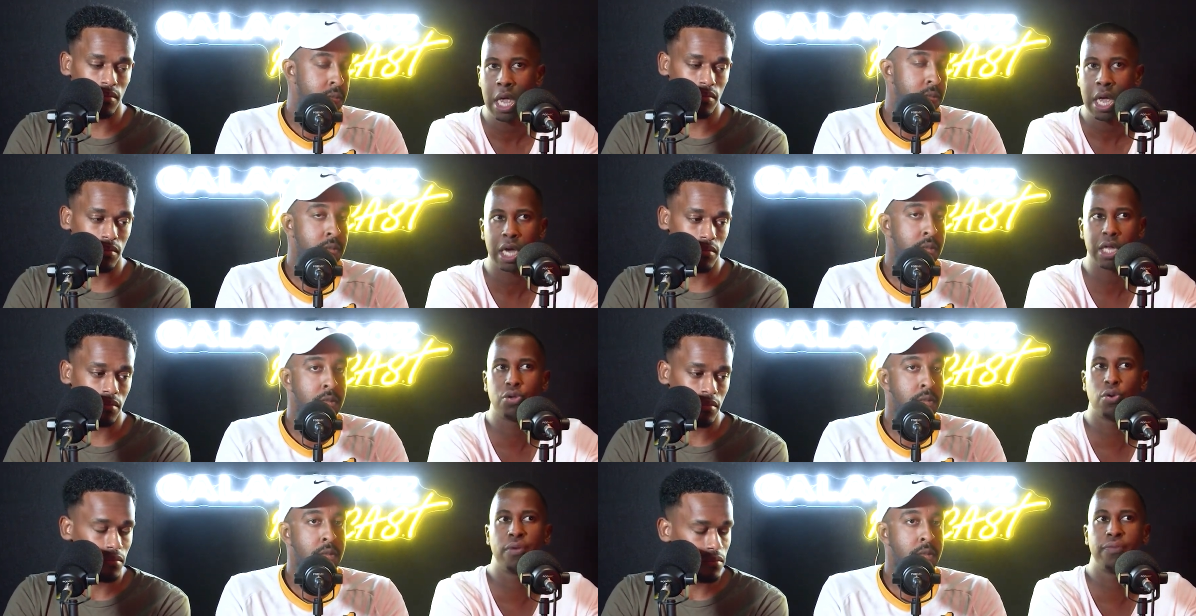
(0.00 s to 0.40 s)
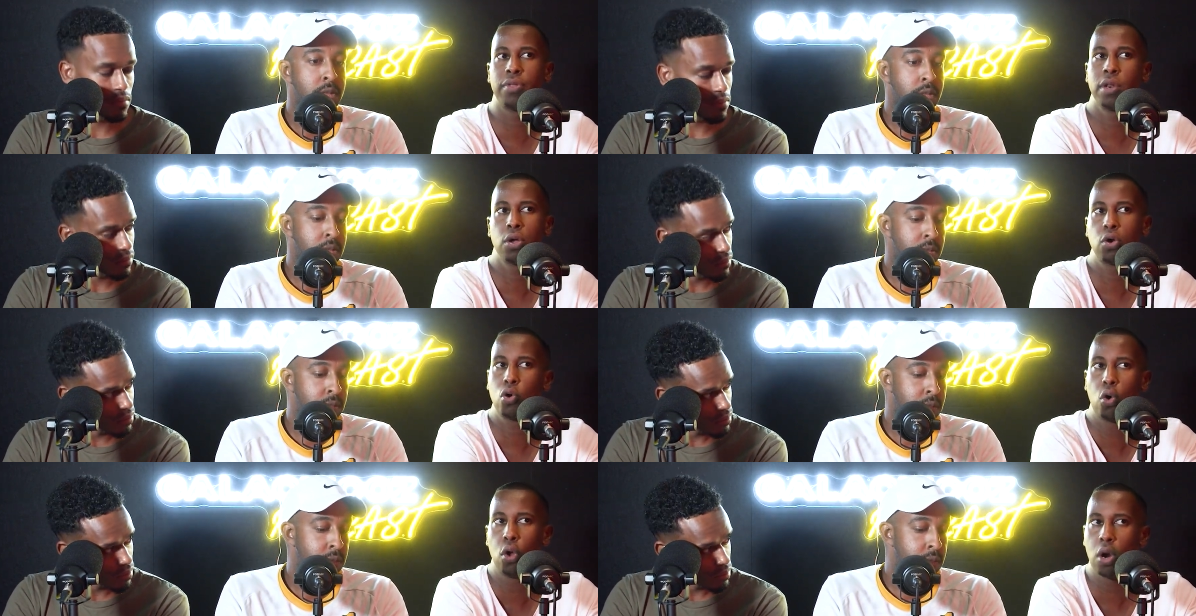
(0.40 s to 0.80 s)
Speaker 1: Because the ref
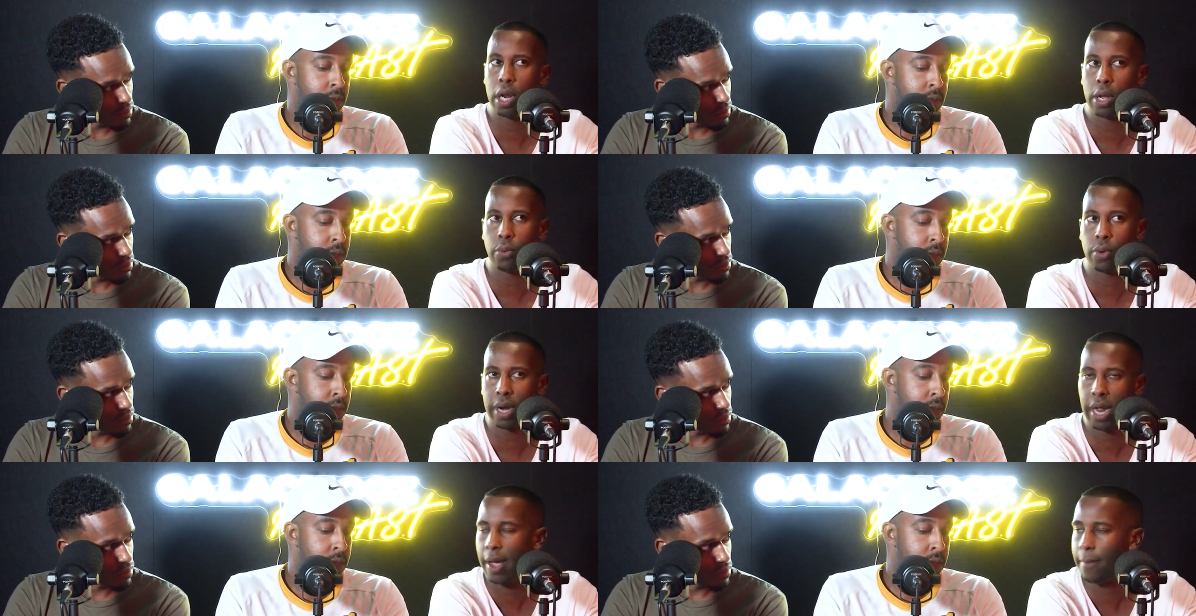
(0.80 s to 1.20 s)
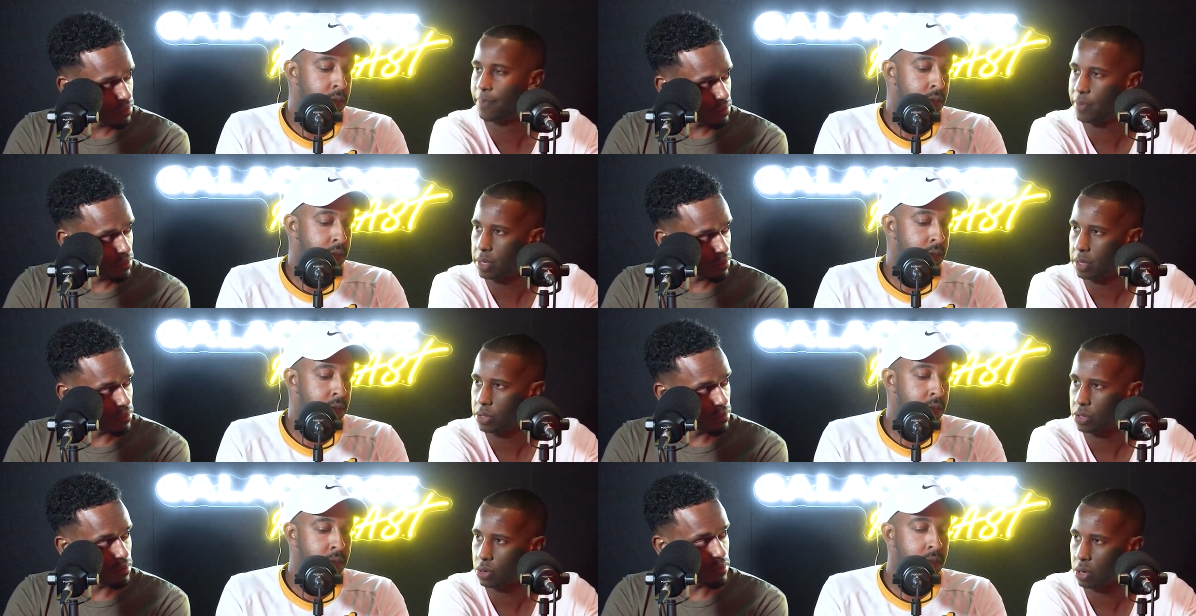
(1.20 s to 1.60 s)
didn't call it when it
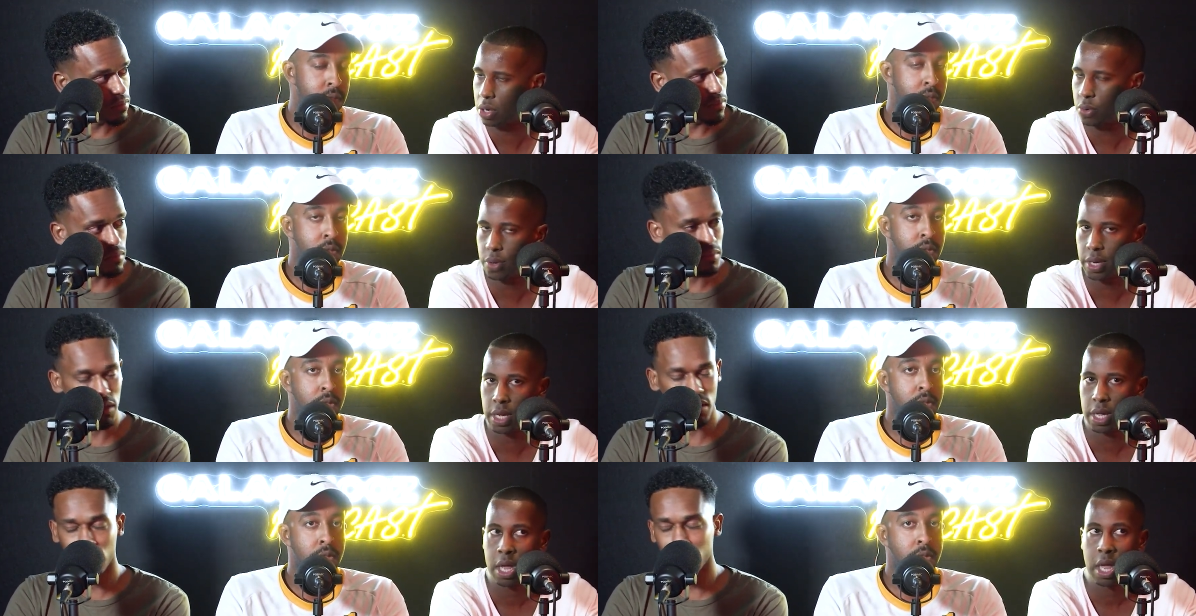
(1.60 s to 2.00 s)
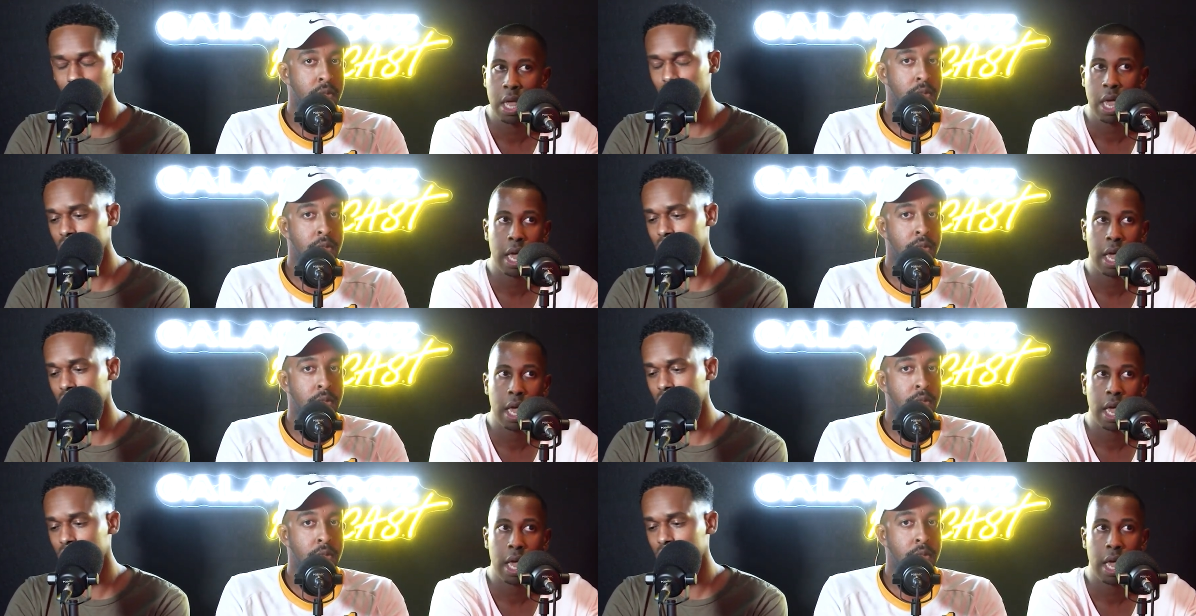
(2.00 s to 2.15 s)
happened straight away.